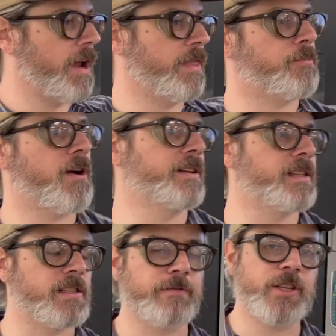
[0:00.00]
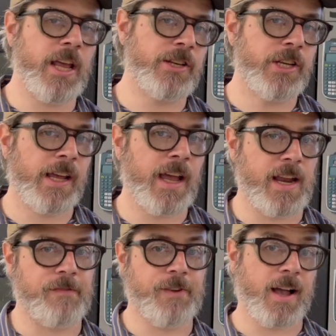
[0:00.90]
in the process of changing and
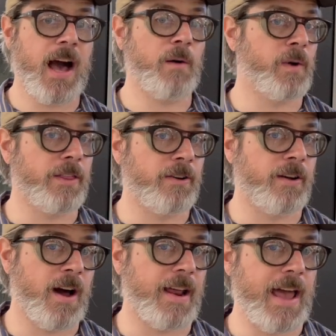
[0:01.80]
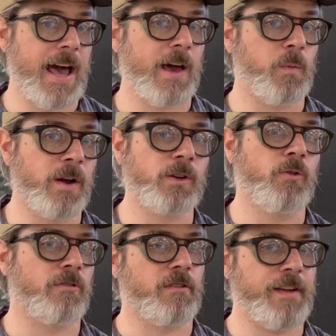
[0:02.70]
I forgot whether or not I had one
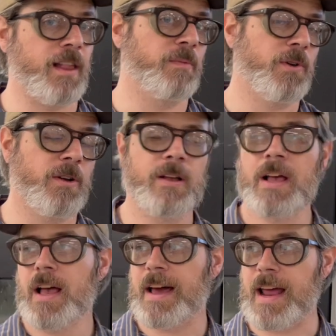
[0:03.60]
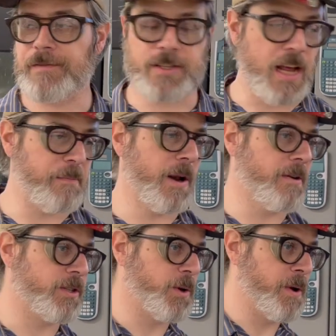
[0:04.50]
corner available, I'd have to stop what I
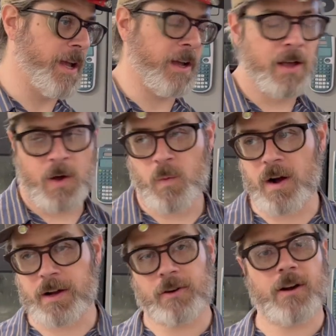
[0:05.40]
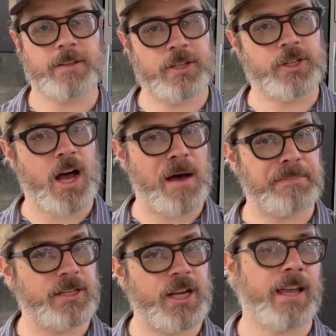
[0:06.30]
was doing, walk across the shop
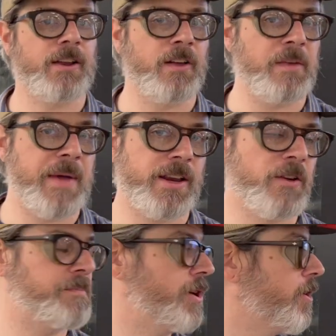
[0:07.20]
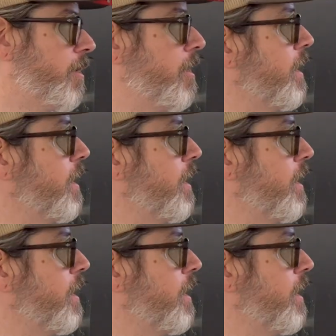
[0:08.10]
to check in on the main computer.